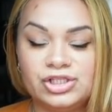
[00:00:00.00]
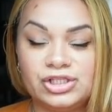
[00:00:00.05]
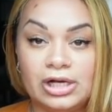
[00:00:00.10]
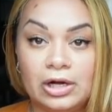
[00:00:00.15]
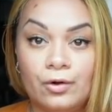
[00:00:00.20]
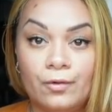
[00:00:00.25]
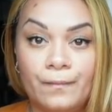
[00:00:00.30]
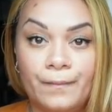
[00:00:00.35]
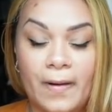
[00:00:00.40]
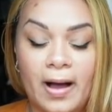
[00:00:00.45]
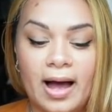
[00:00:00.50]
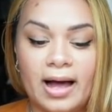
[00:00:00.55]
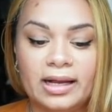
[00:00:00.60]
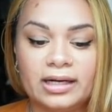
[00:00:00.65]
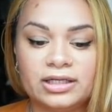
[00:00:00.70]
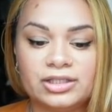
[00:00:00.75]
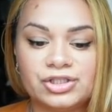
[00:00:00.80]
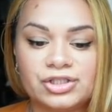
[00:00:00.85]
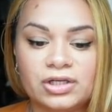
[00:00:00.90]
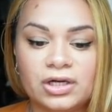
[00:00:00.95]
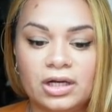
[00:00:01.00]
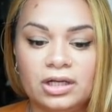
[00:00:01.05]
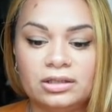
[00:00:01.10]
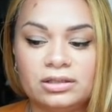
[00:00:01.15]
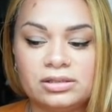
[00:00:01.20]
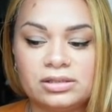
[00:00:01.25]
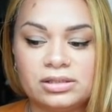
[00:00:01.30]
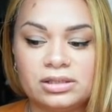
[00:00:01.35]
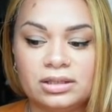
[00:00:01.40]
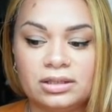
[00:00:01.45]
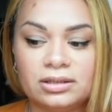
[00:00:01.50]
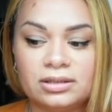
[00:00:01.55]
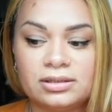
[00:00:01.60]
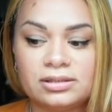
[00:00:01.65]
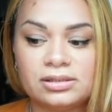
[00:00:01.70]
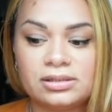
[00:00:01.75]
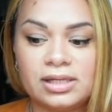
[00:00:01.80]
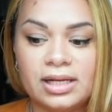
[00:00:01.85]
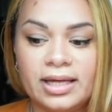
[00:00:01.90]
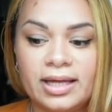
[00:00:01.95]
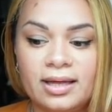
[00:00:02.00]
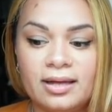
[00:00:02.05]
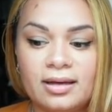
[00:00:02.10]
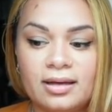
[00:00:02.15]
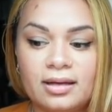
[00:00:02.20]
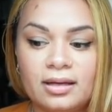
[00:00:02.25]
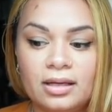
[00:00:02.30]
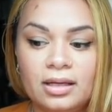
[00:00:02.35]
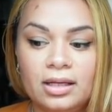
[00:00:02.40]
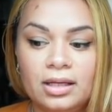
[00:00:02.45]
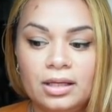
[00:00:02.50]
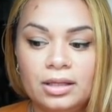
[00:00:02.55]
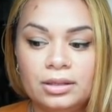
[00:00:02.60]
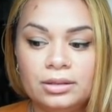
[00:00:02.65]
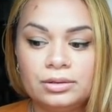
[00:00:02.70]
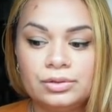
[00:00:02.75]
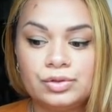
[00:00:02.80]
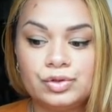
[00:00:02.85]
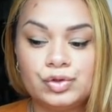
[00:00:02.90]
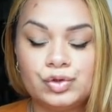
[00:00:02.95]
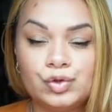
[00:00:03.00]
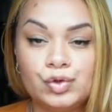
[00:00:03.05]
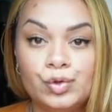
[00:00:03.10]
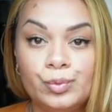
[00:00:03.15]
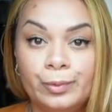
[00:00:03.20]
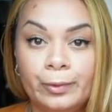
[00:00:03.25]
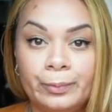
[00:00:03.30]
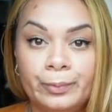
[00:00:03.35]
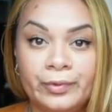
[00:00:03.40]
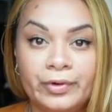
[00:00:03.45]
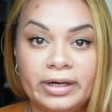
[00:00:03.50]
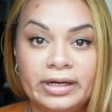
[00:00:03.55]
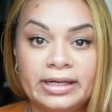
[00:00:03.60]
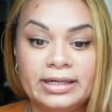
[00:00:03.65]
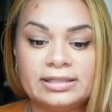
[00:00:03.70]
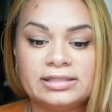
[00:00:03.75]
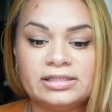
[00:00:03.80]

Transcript: gel polish colors looks like. Super pretty,